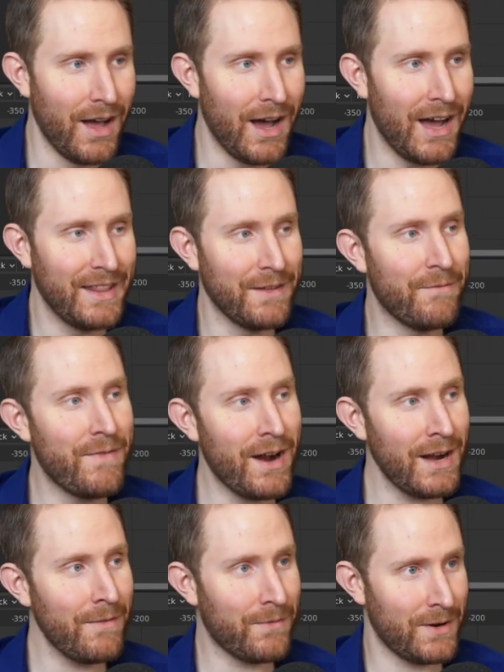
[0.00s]
And the
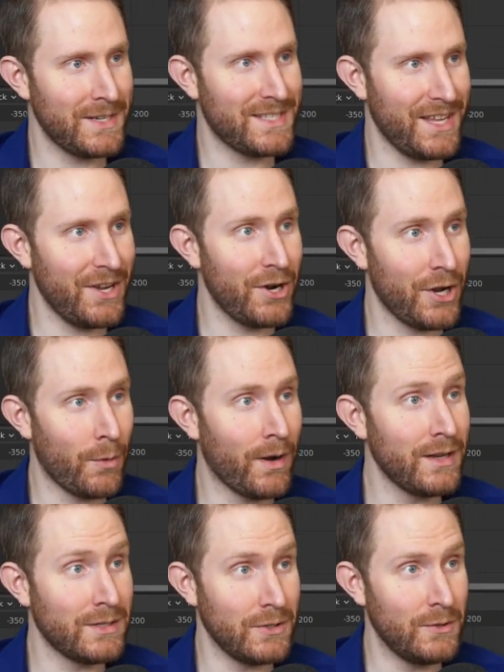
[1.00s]
very first thing you're going to
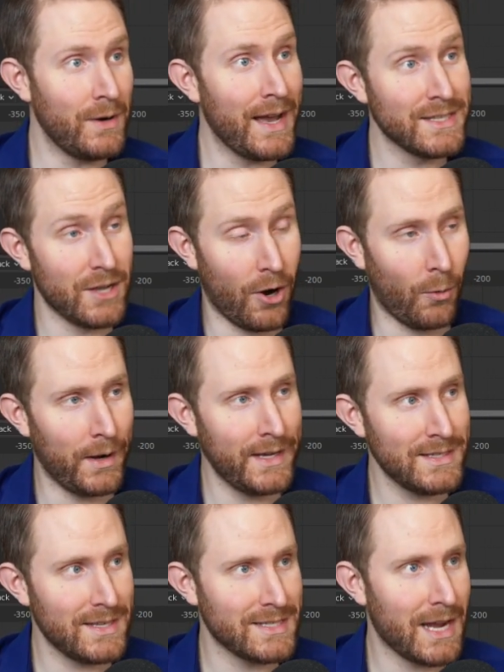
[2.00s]
want to do, as
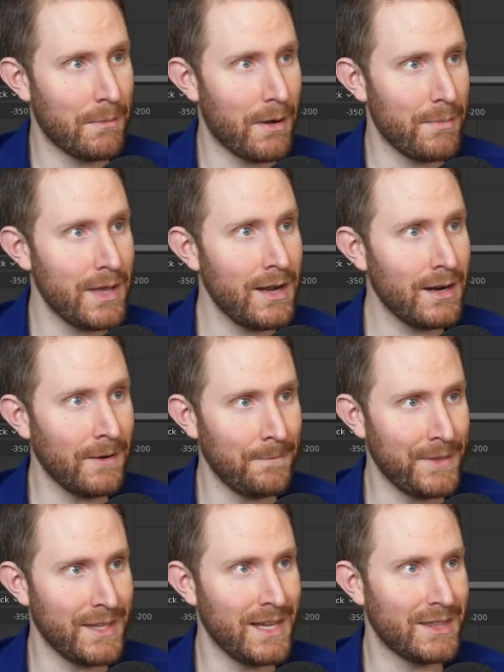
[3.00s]
always, is come up here
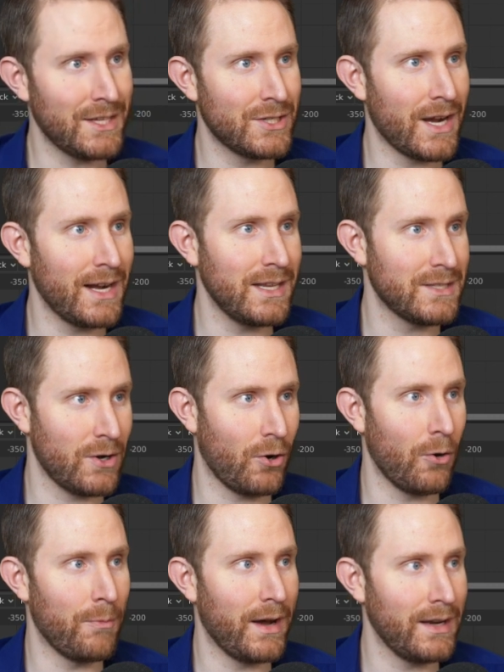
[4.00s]
and hit the shiny
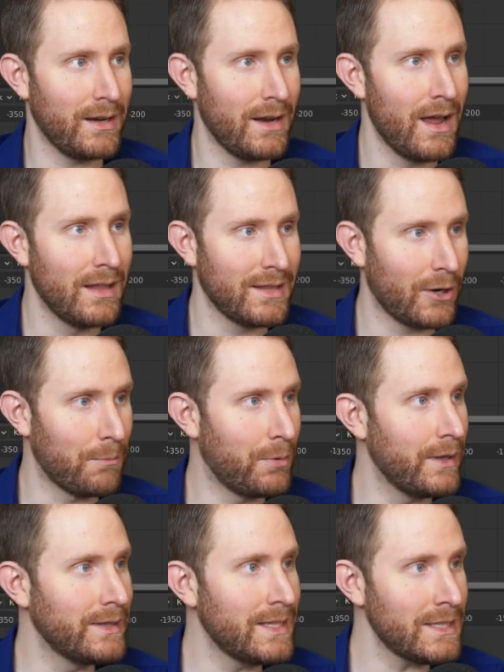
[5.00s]
circle button. That'll
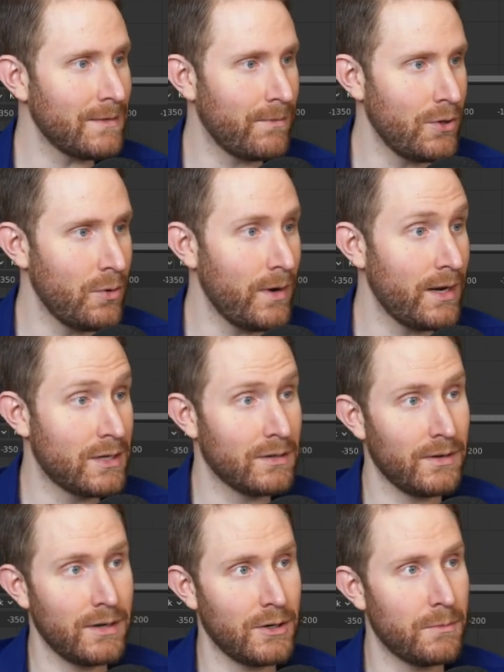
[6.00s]
put this view into
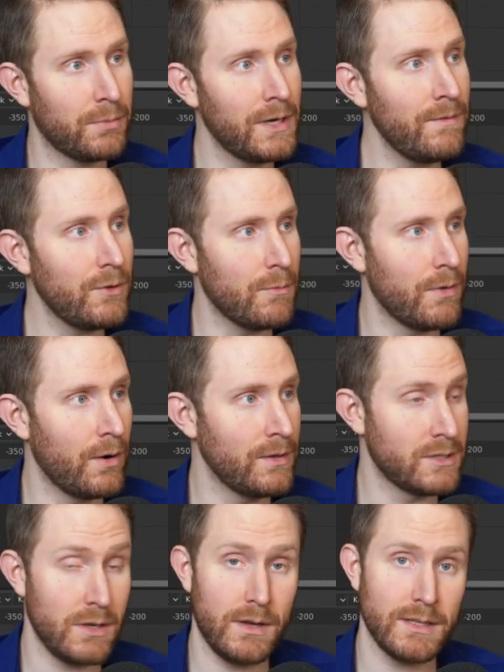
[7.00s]
rendered preview
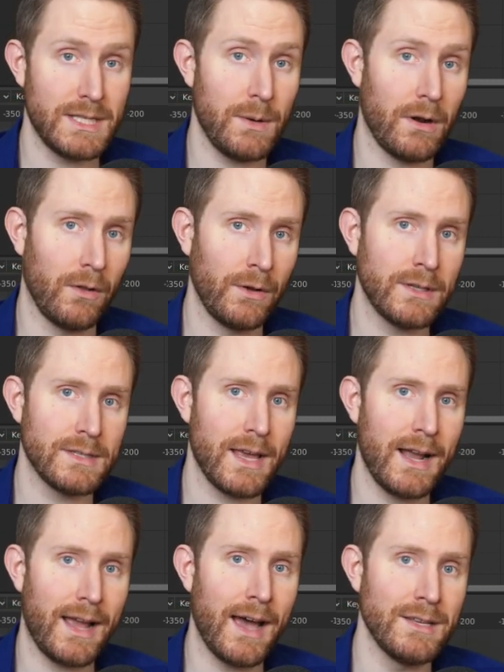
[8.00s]
mode so you can see what it looks
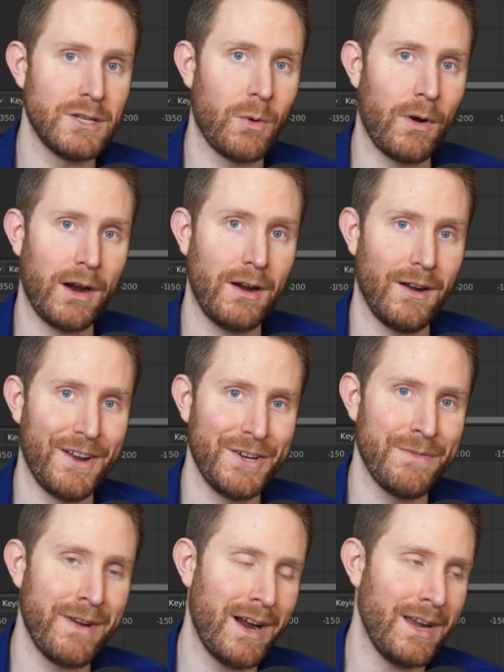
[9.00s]
like as you're working on
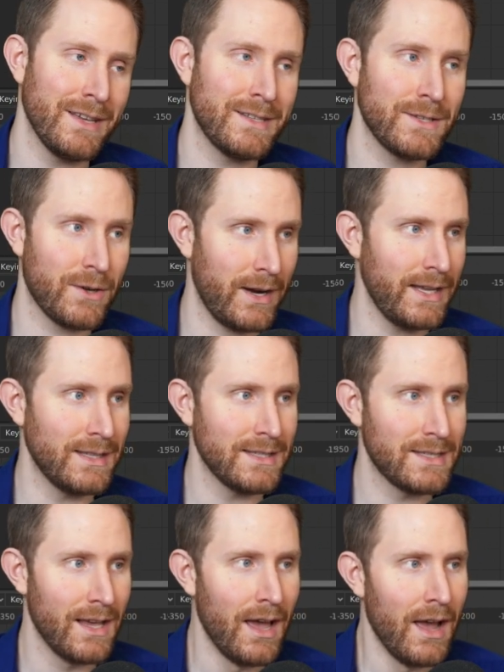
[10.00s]
your various
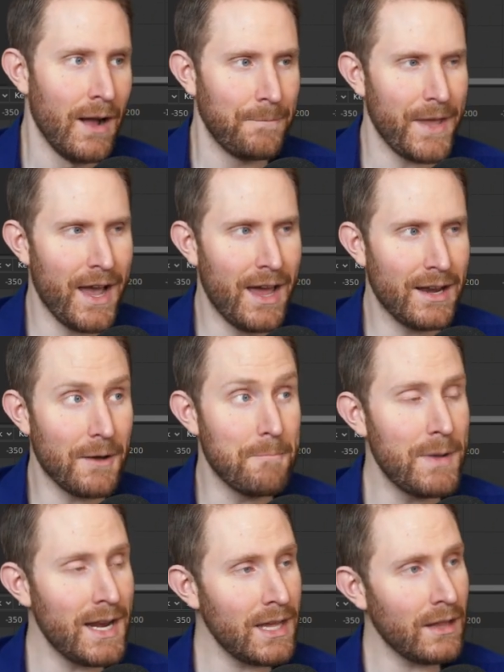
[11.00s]
screens. And
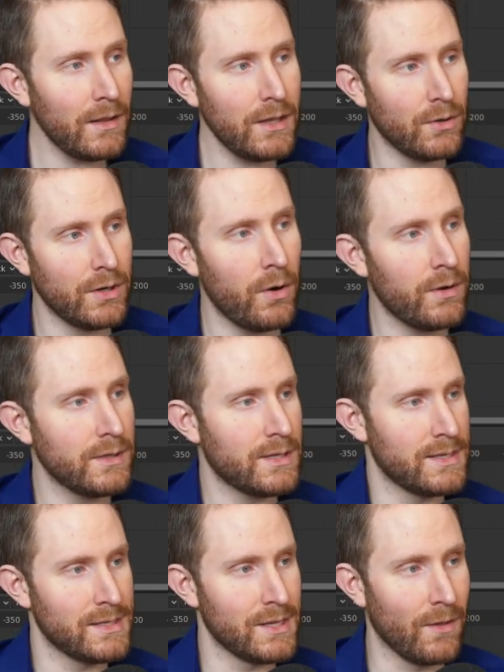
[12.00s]
immediately you'll notice
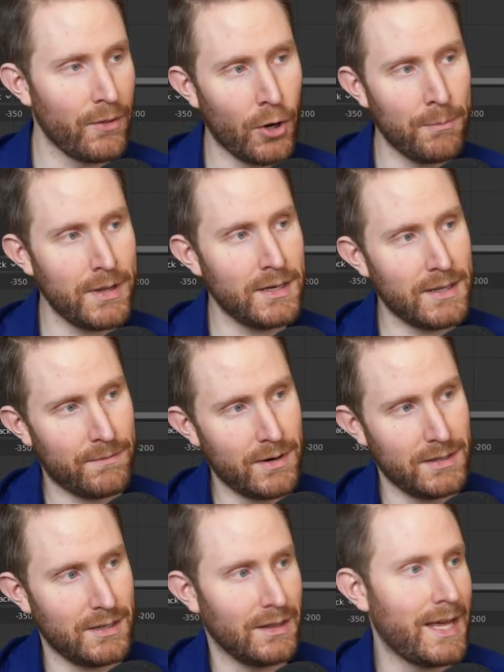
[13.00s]
this is a little bit
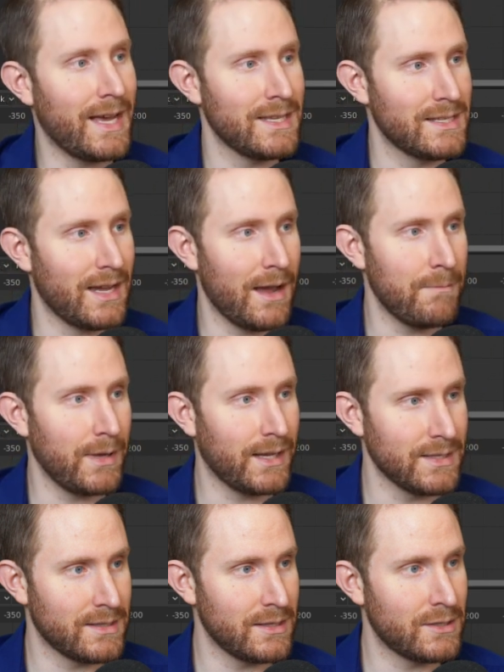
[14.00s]
different than last time
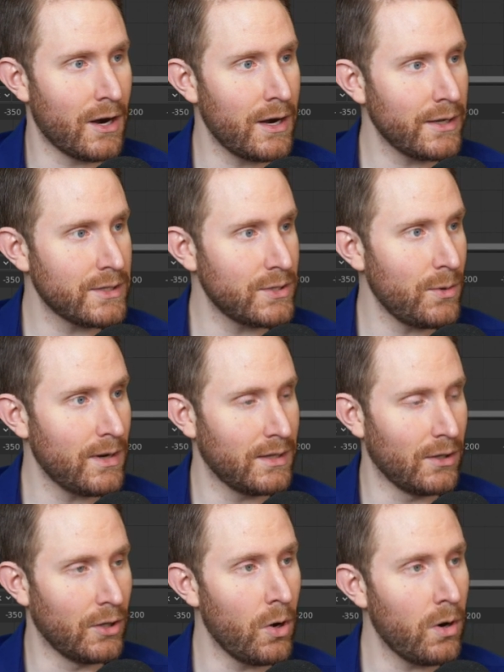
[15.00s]
because the starting soon and
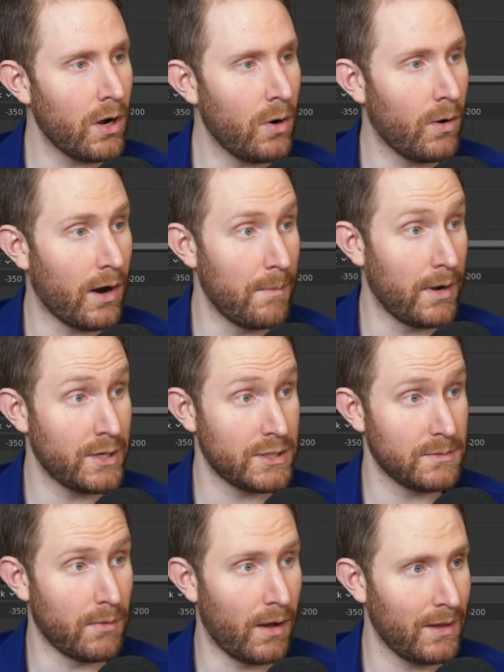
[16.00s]
the logo are much
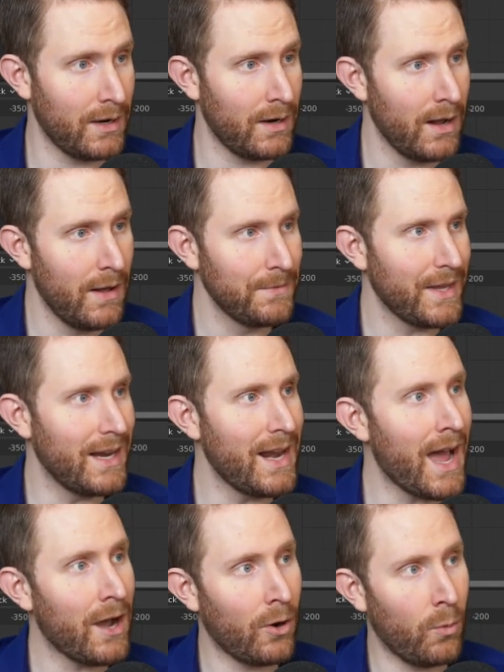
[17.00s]
smaller, and
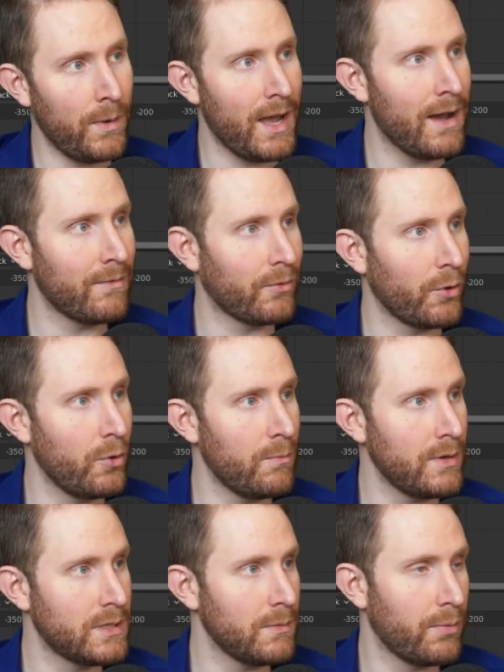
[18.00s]
now we have
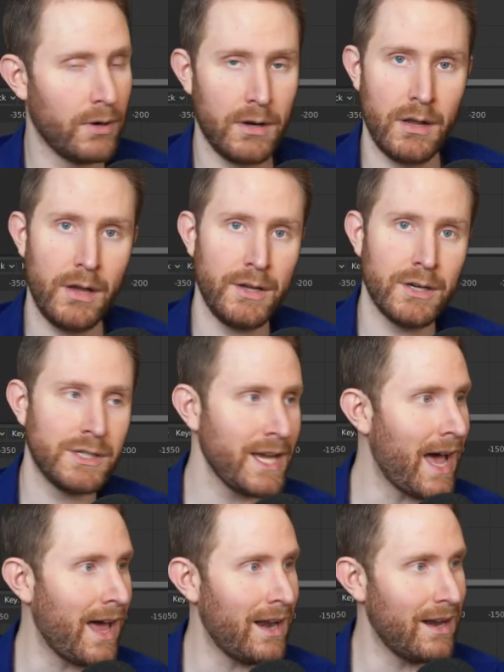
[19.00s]
room to put your
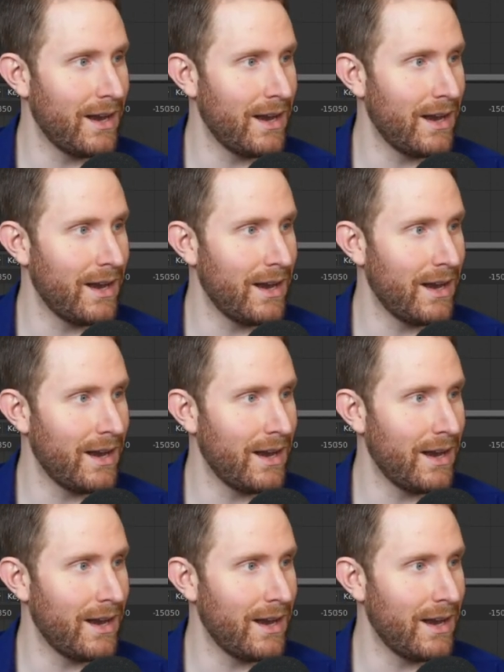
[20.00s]
chat.